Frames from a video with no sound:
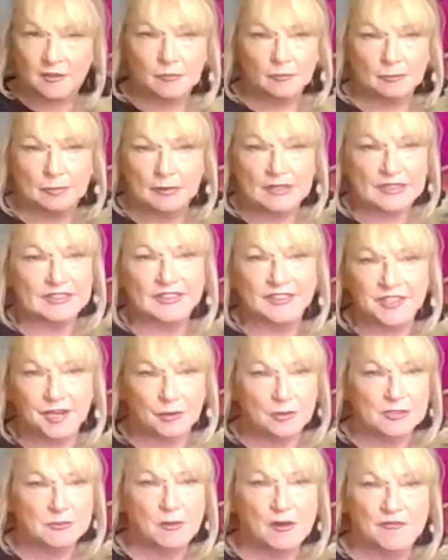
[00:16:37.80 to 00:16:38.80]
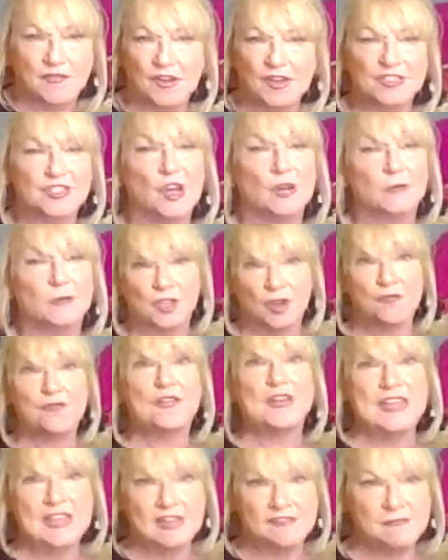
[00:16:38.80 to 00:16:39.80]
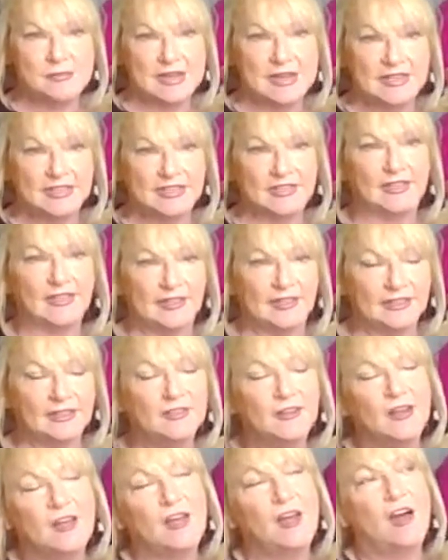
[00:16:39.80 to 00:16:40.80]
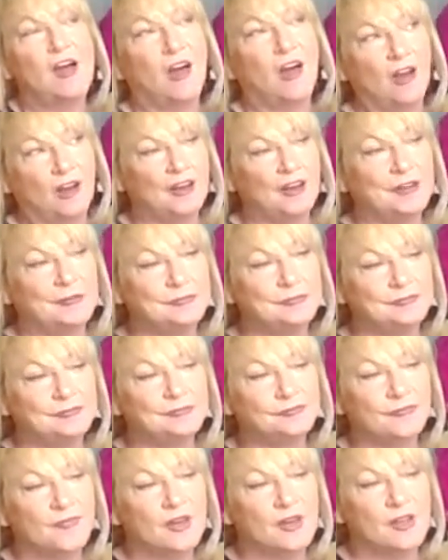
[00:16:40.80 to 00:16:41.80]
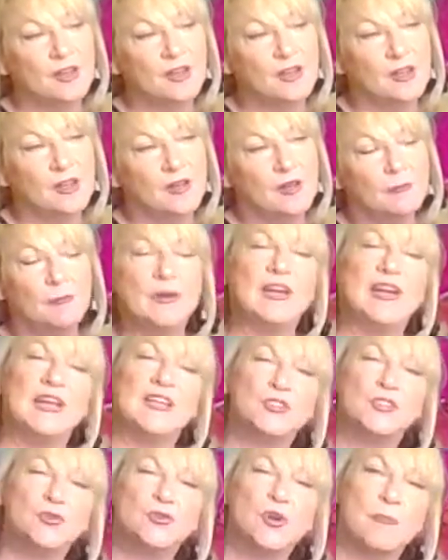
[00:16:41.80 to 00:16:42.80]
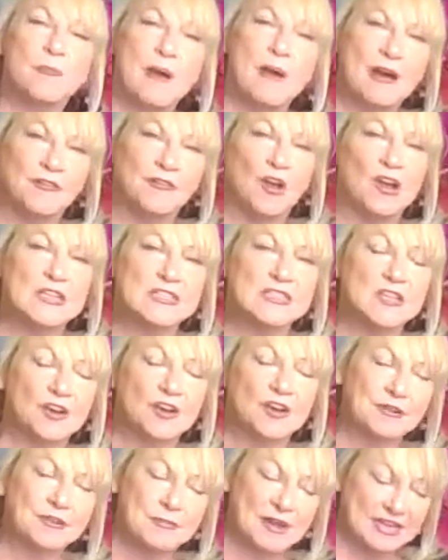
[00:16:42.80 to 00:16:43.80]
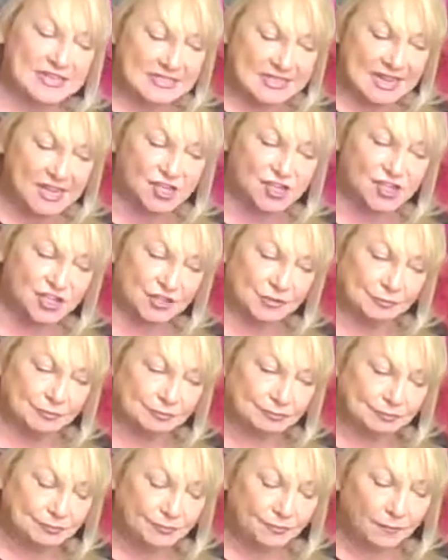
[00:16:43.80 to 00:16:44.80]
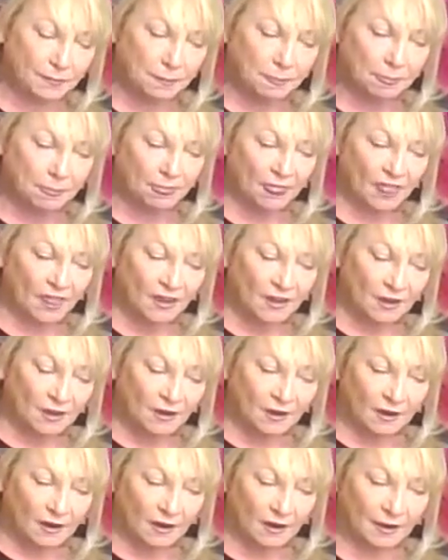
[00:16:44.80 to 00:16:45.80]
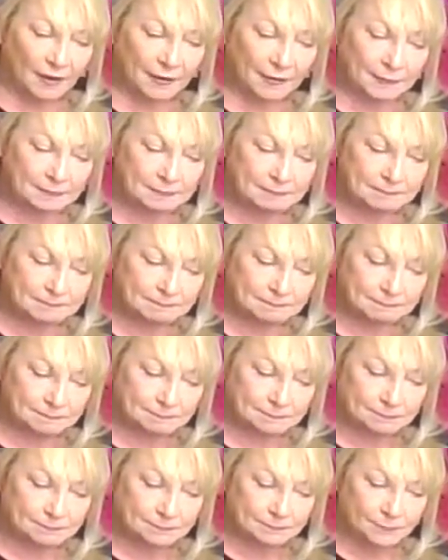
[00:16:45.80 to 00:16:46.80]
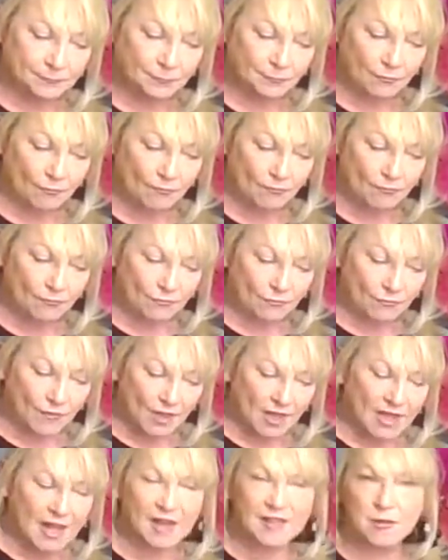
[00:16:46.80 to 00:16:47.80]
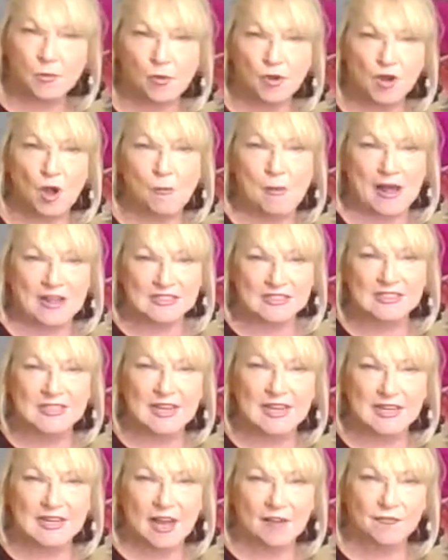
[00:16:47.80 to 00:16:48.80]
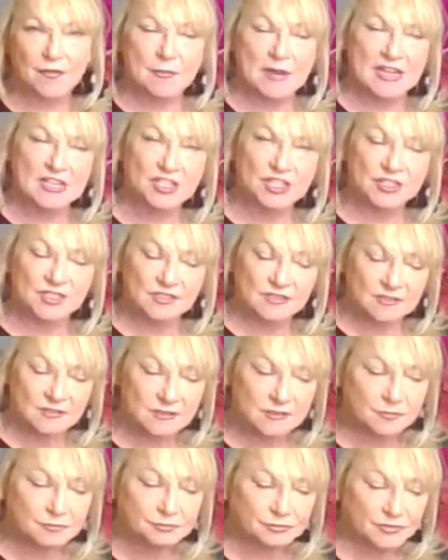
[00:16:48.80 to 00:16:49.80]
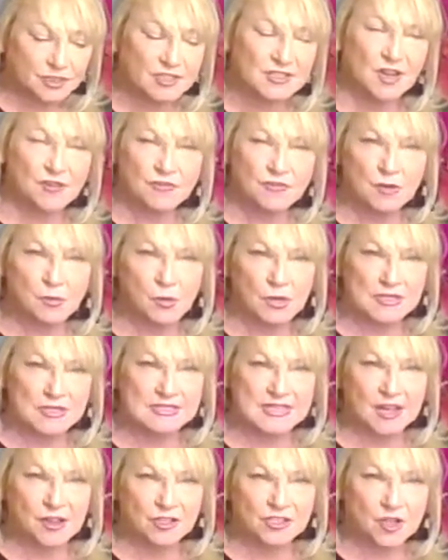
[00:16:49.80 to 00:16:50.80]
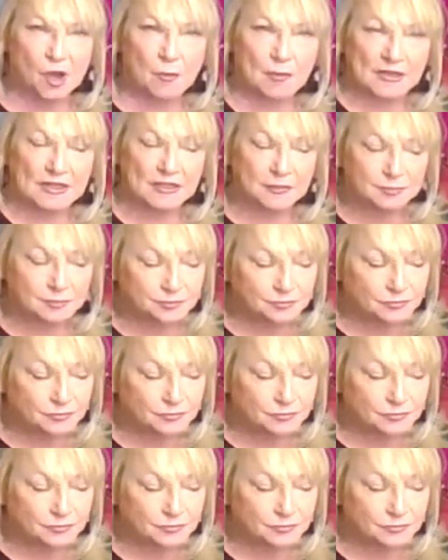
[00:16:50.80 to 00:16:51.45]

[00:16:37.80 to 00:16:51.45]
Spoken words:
but it's my first time, so forgive me here. But let's talk about nighttime meditation. And then we'll go back to daily affirmations because I really want to stay on topic.